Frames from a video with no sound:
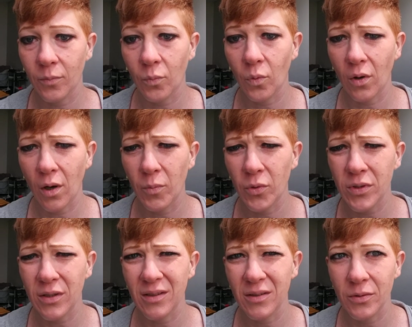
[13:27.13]

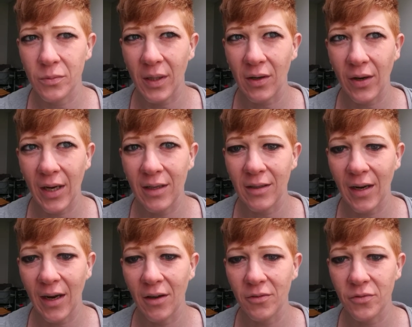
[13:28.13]
almost, it was about
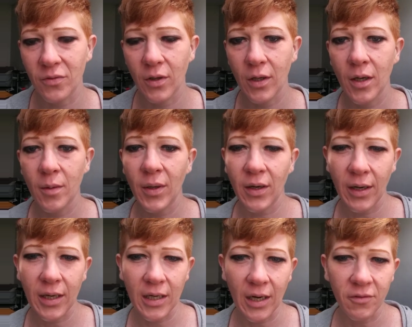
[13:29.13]

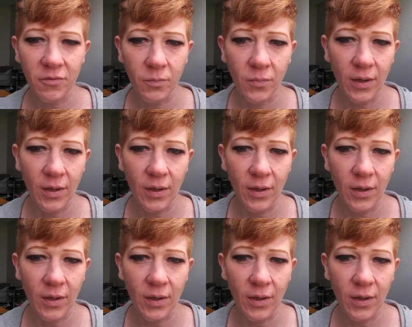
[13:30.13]
8.5,